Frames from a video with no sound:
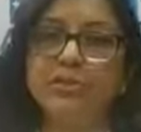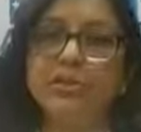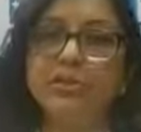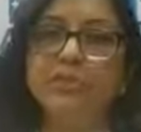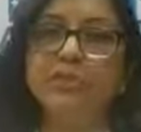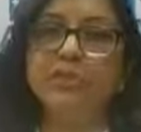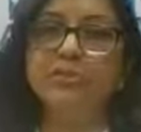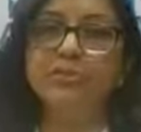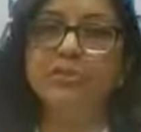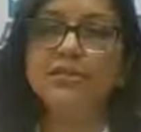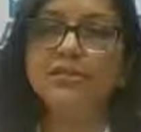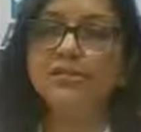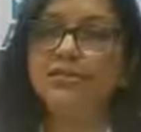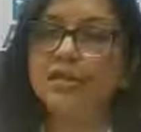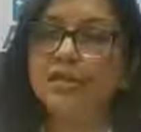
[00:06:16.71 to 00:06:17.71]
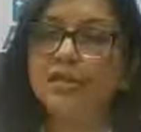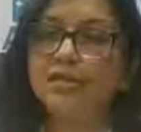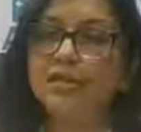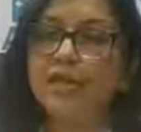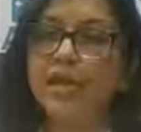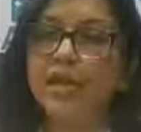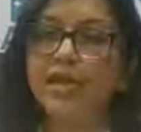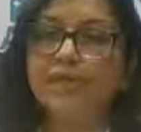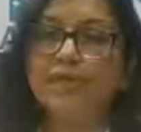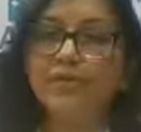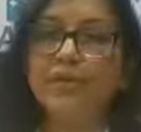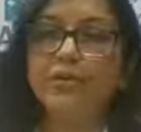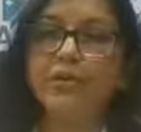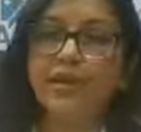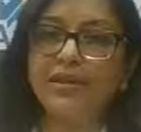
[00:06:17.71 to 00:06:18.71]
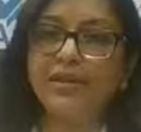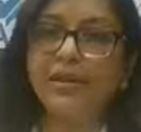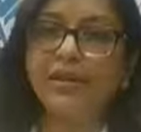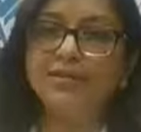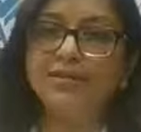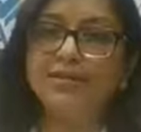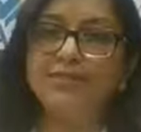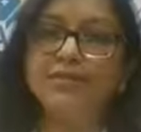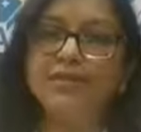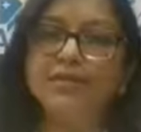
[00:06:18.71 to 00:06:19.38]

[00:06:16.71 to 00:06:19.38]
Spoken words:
The nasal discharge in allergic rhinitis